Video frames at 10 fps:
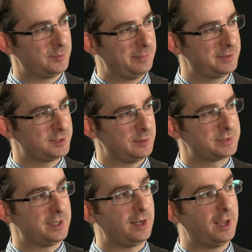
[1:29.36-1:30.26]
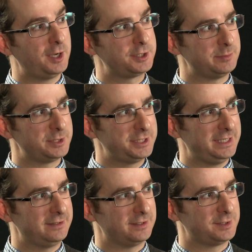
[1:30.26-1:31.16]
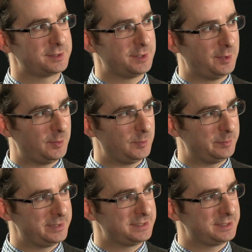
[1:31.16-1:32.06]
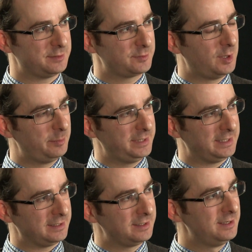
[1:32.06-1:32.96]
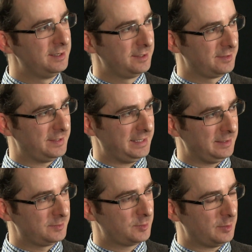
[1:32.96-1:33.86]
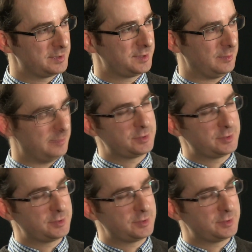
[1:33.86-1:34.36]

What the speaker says: ribosome's the larger machine that does the whole business of copying the chromosome.